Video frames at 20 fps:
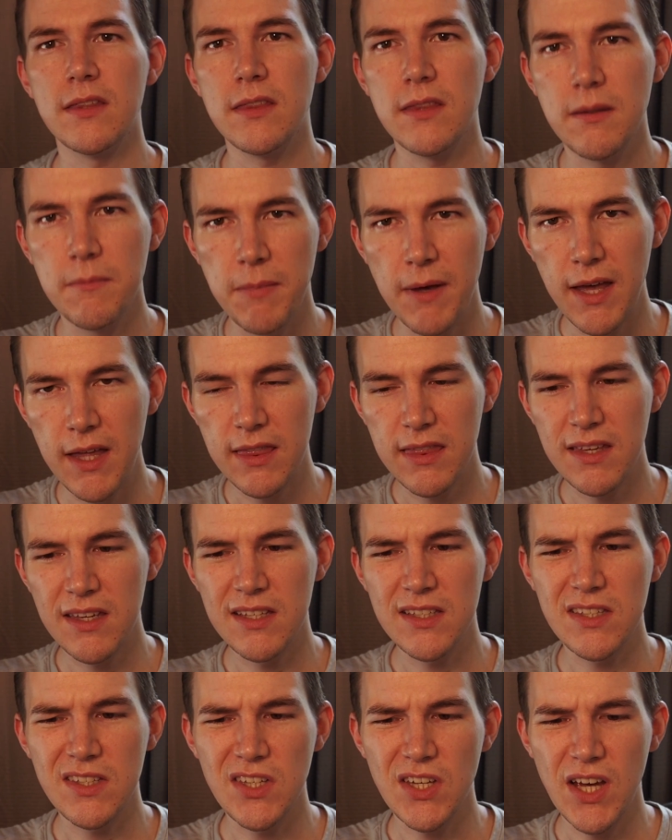the bad thing
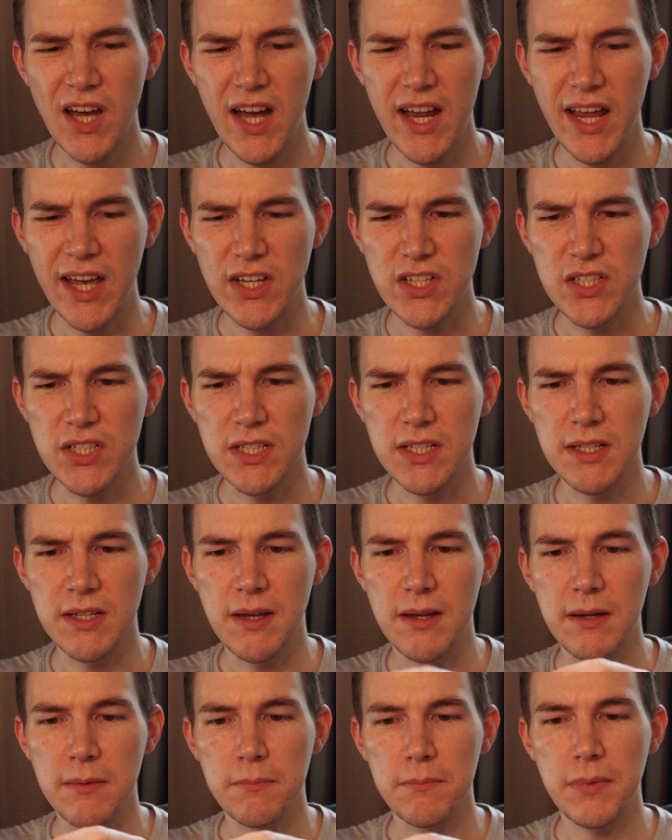is that you can't actually
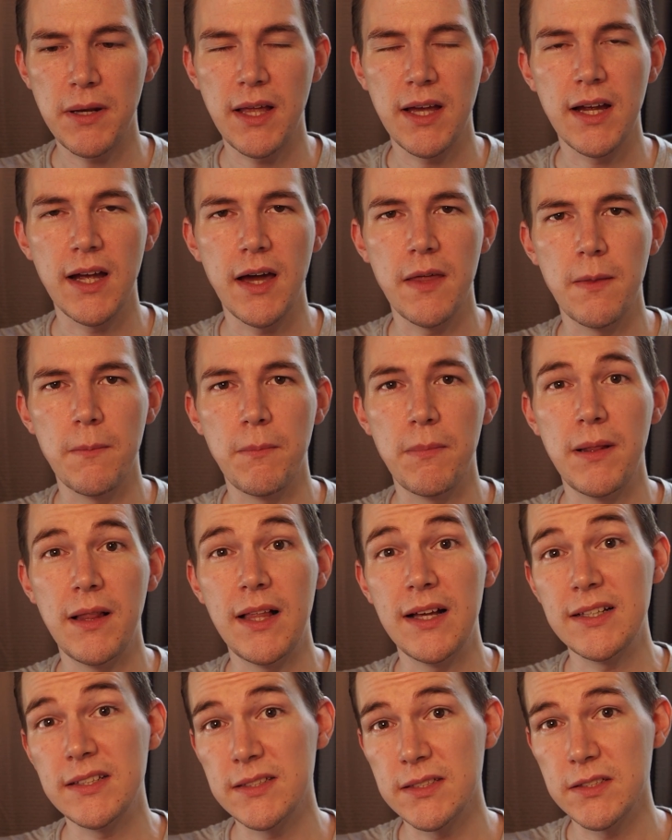plug other
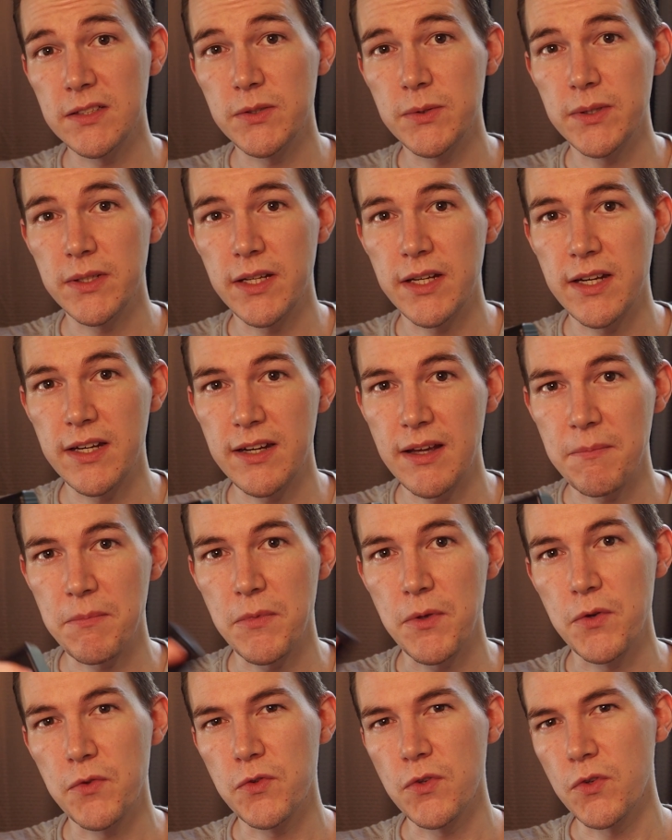plugs into it and adapt
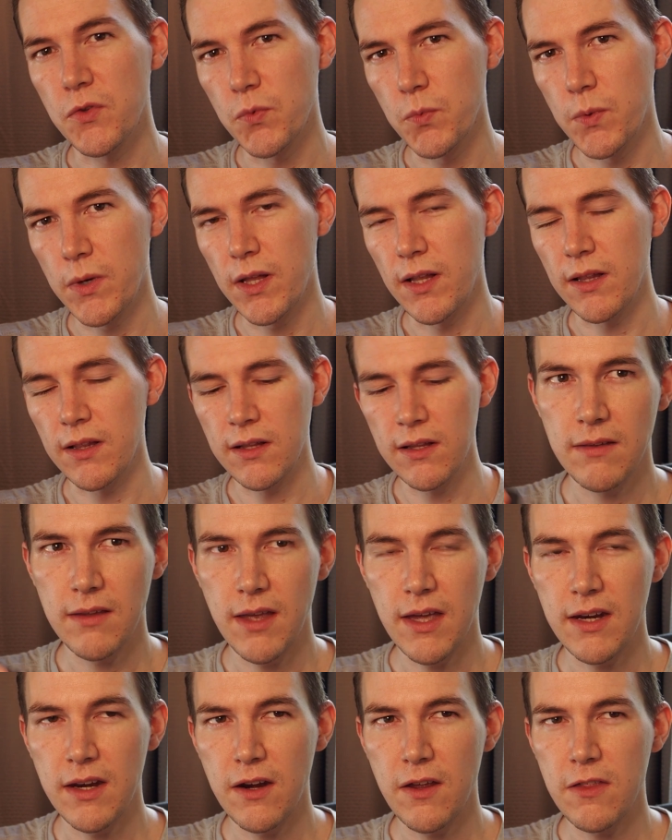those as well.
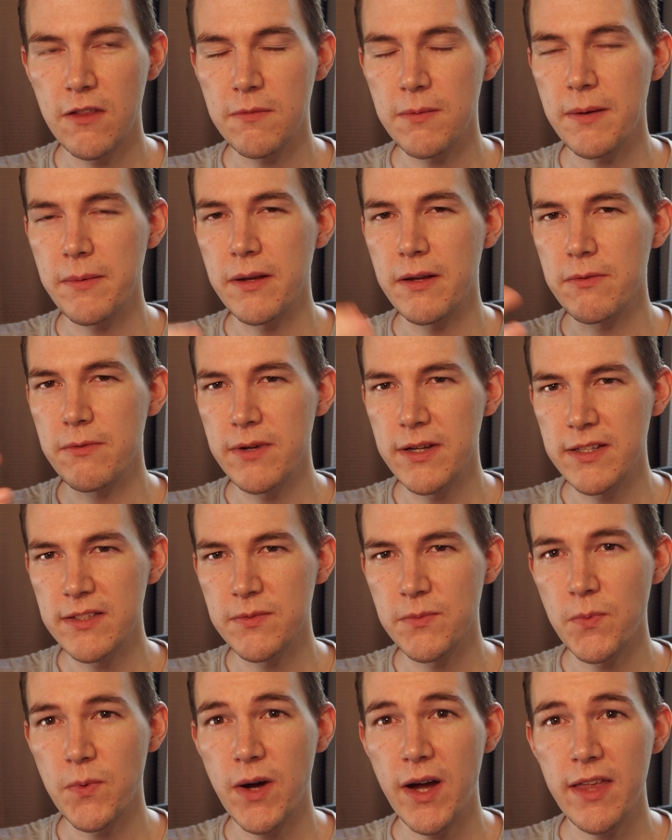And I know there's probably a
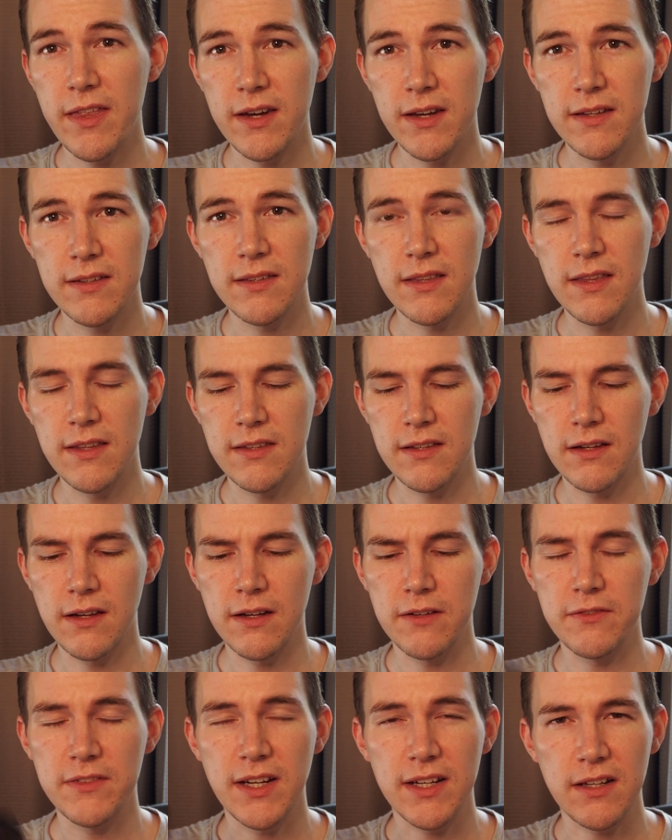reason why that is, that there's a
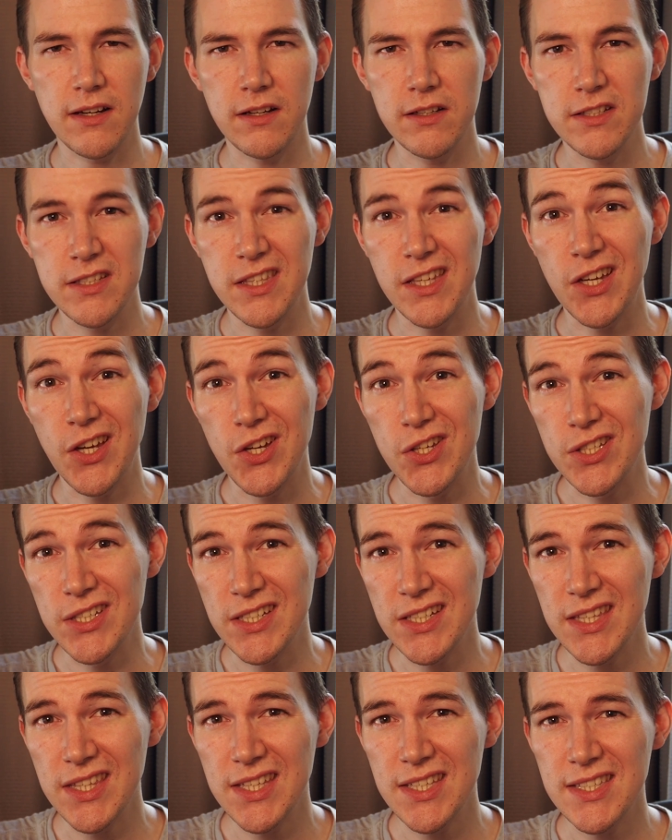lot of technology that goes
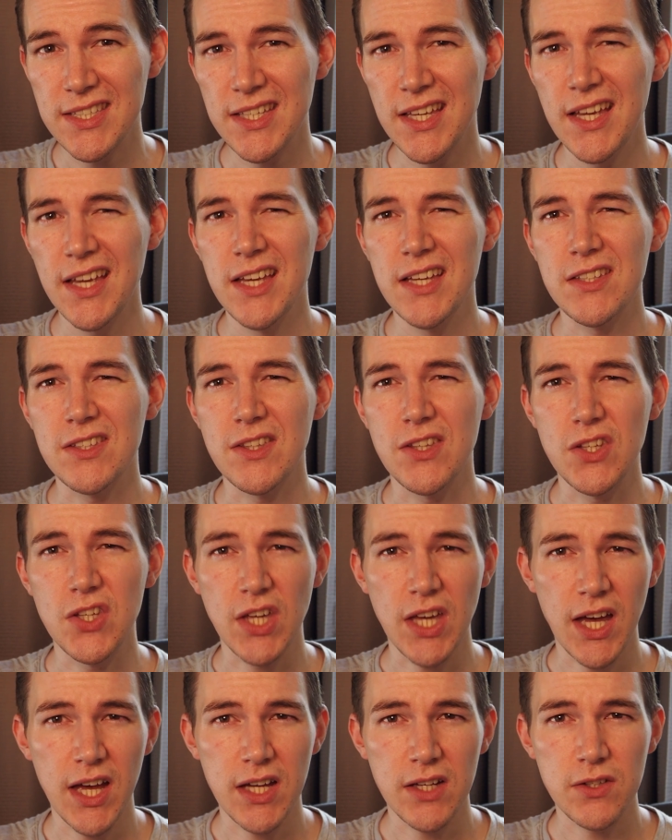into this so that you
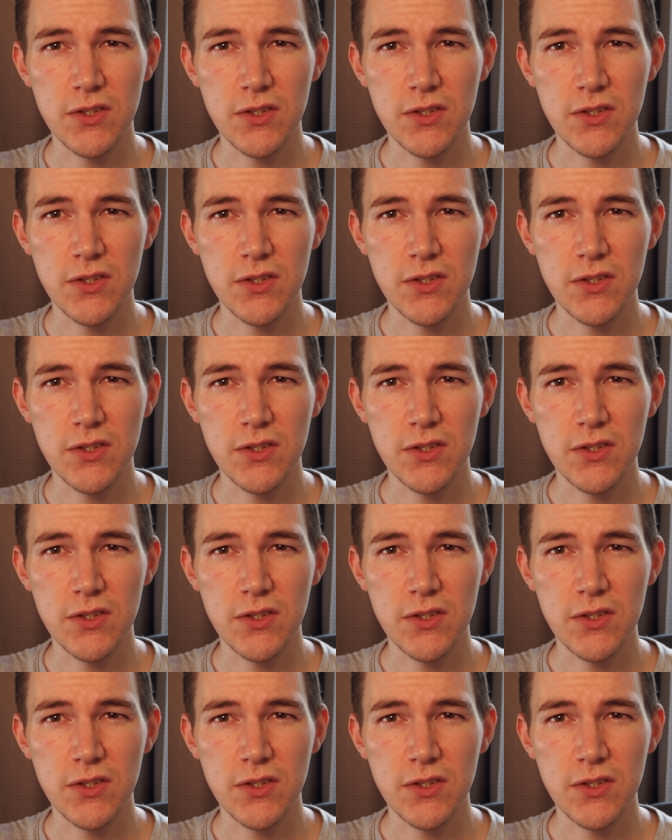can't